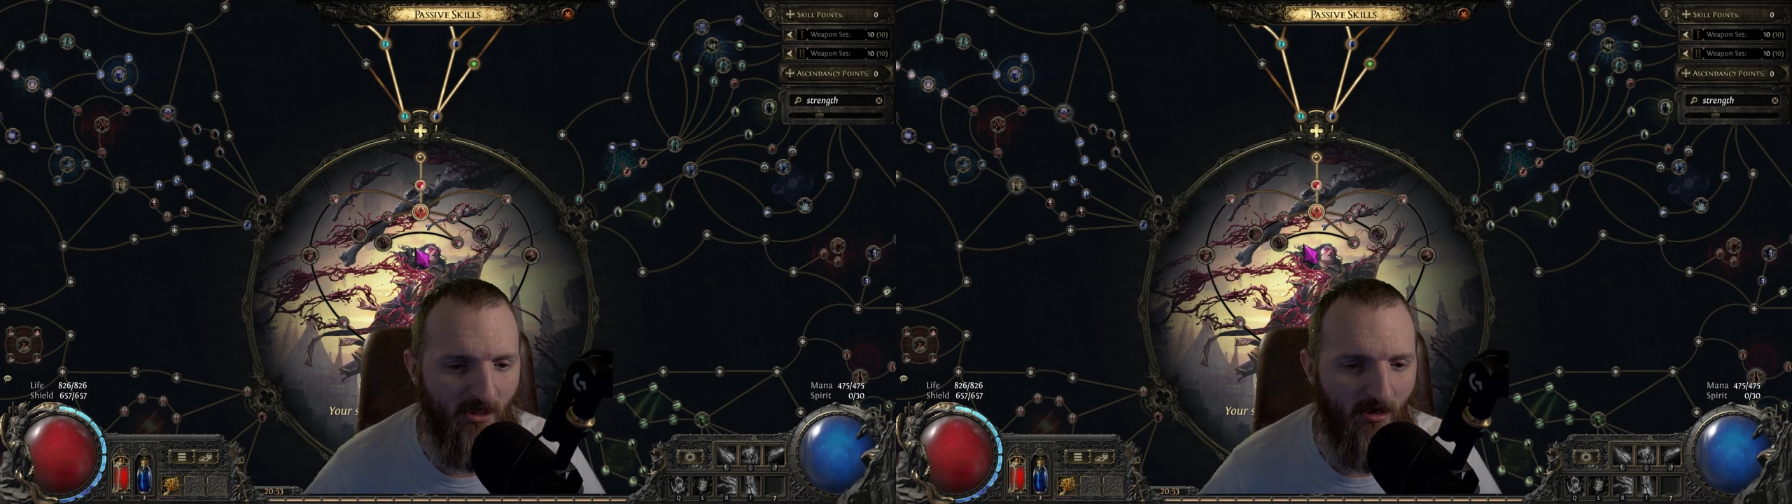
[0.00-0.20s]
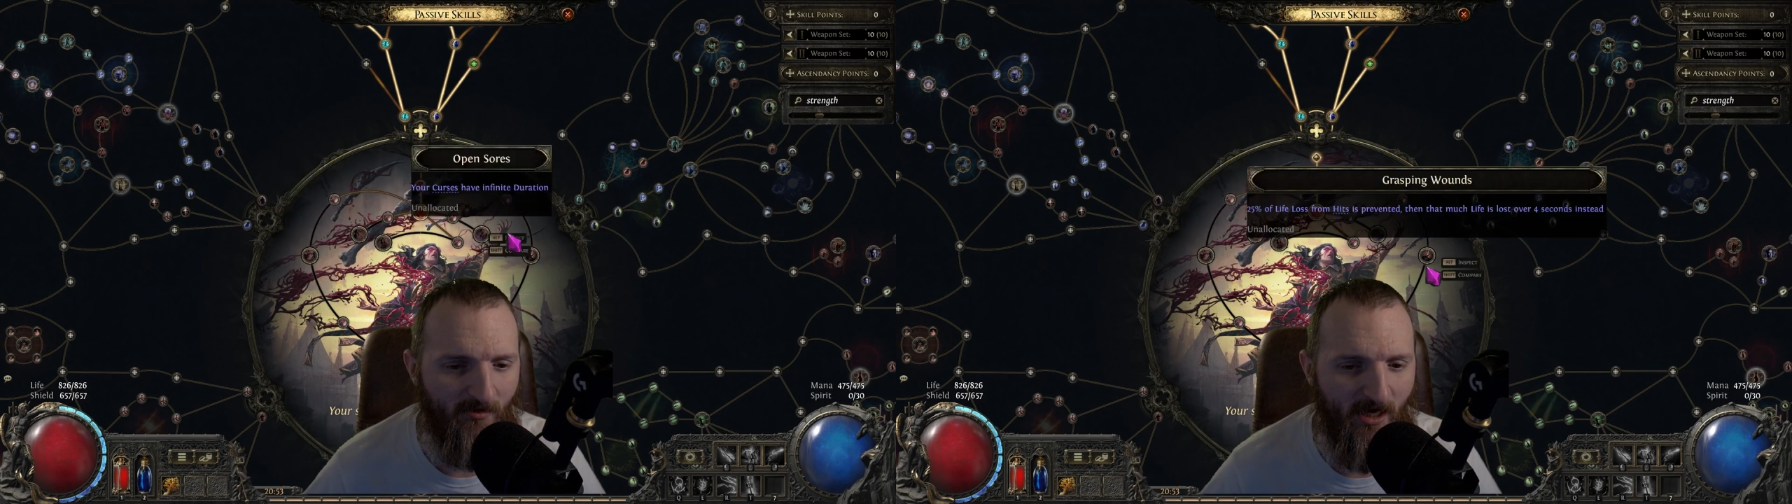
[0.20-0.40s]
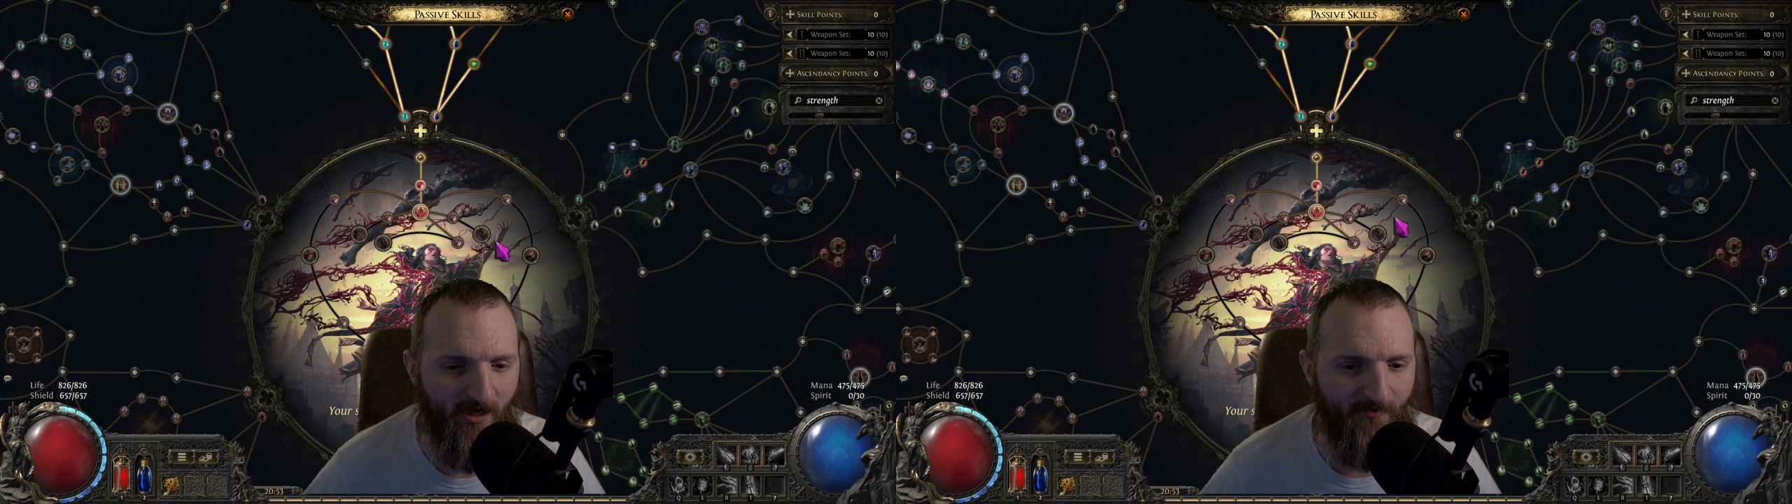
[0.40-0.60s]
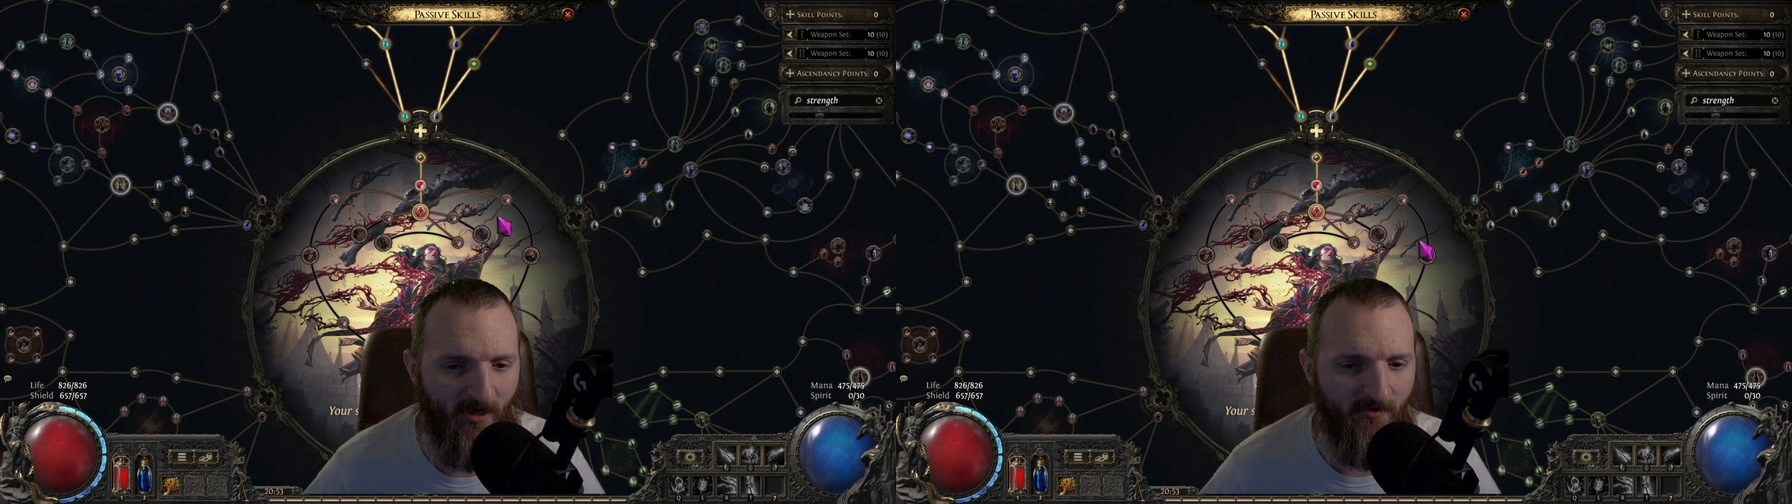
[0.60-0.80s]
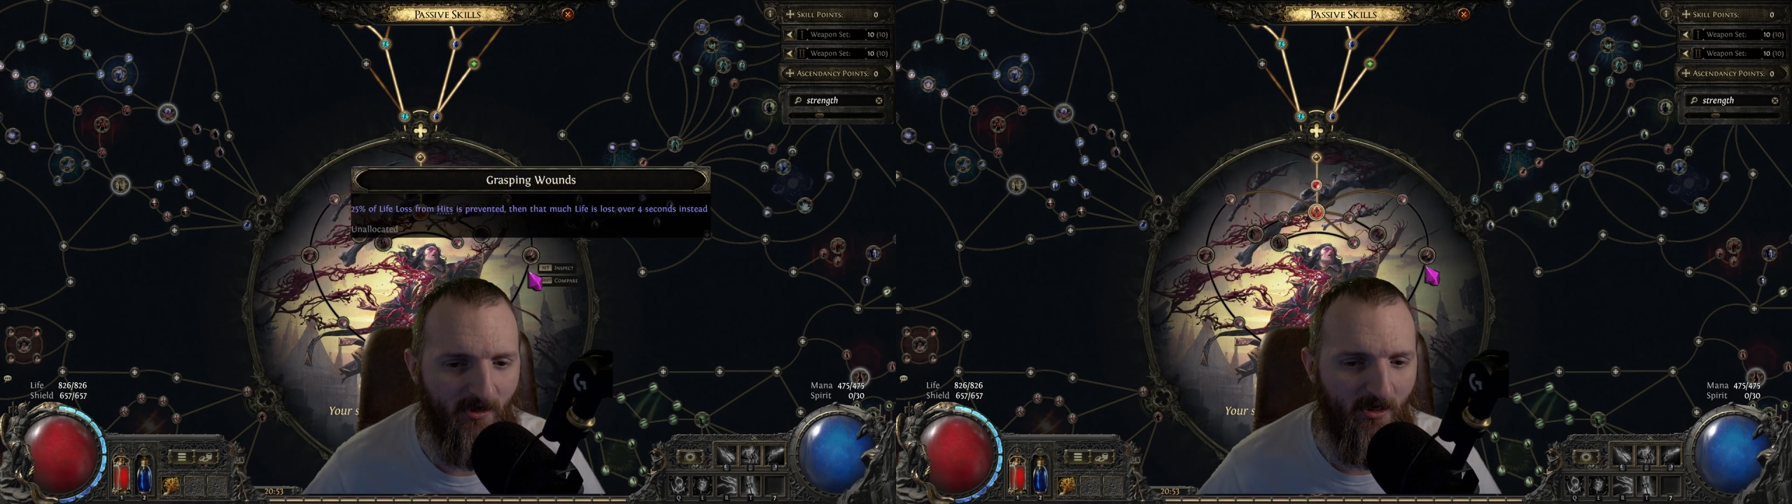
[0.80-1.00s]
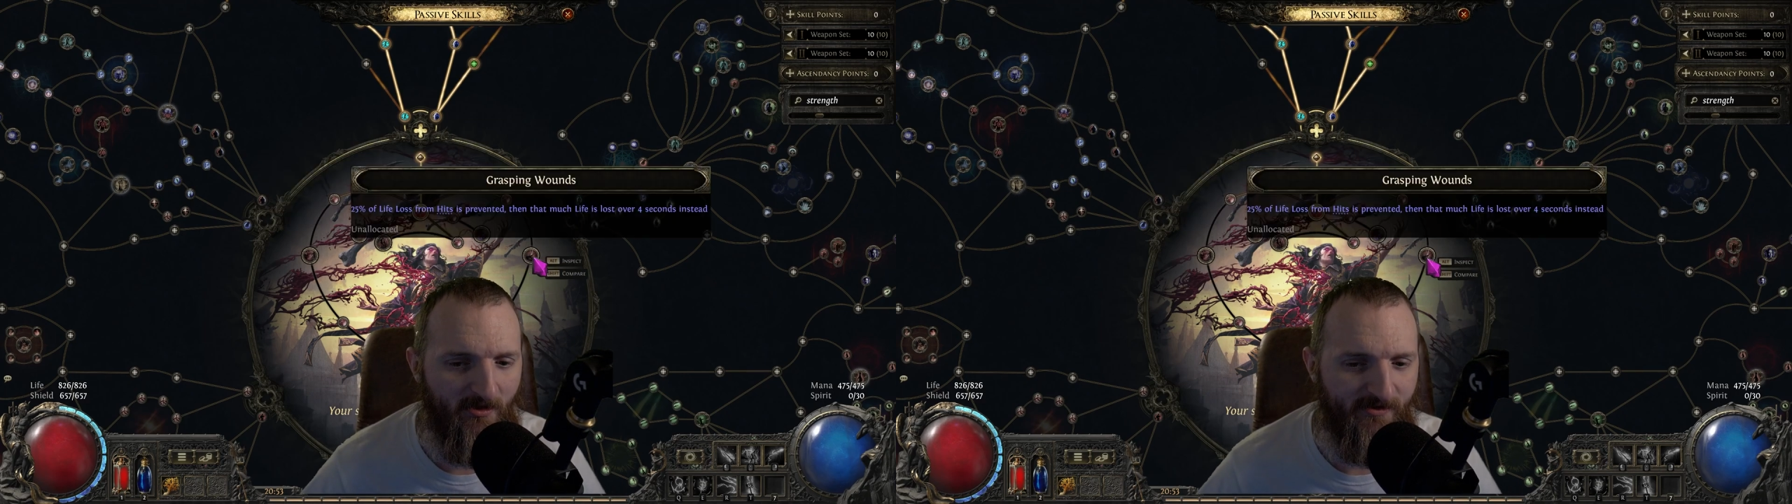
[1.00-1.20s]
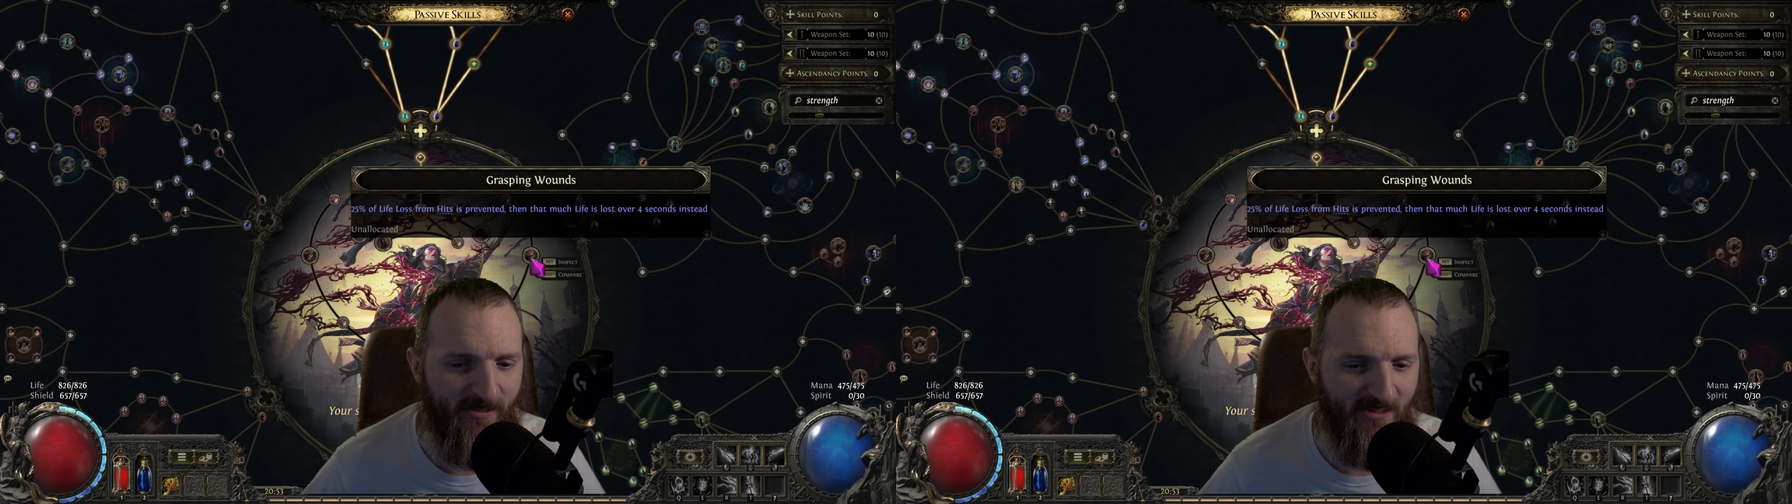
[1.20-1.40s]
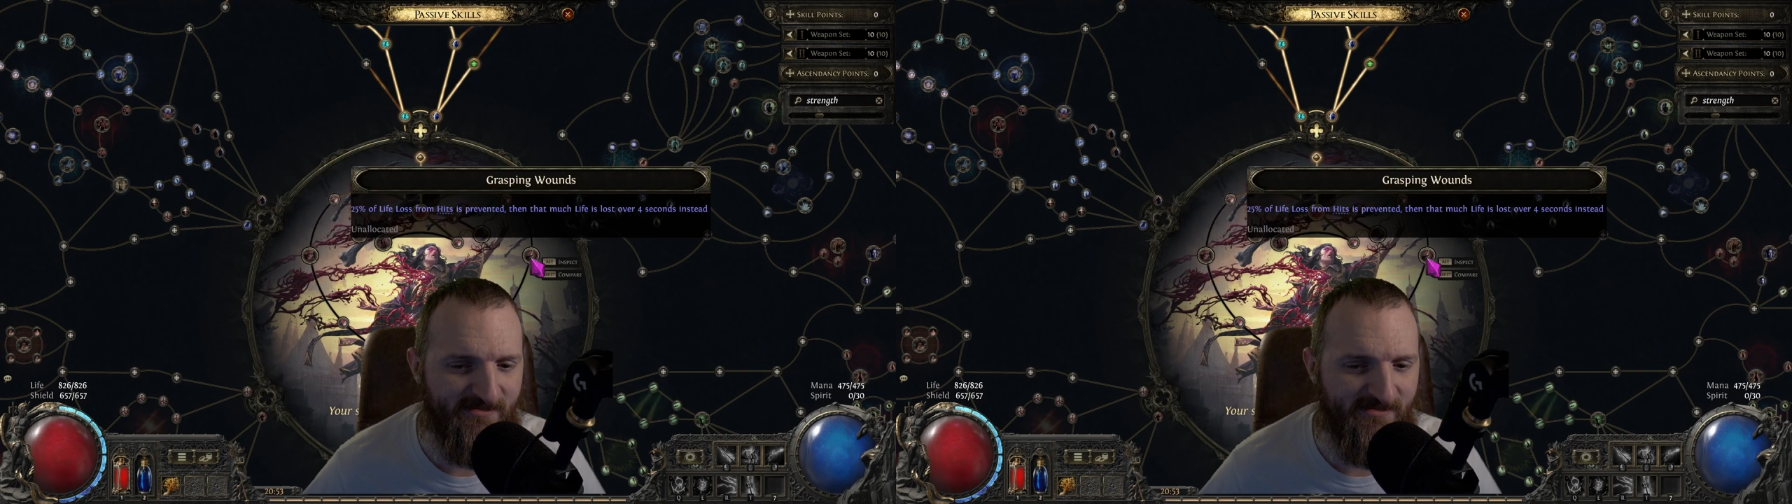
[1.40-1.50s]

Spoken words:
Okay, but the next